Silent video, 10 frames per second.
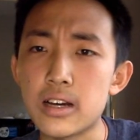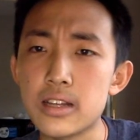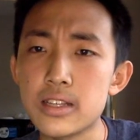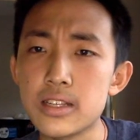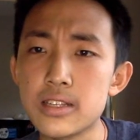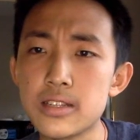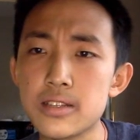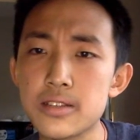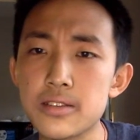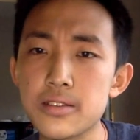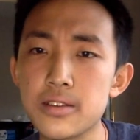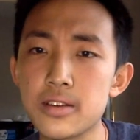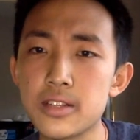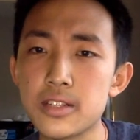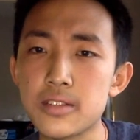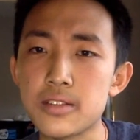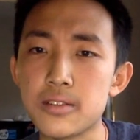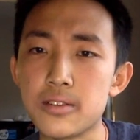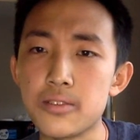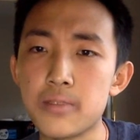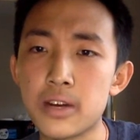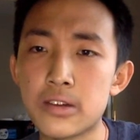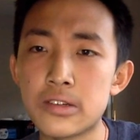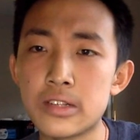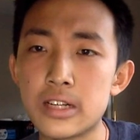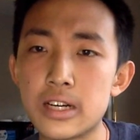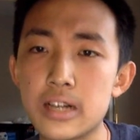This is the new model,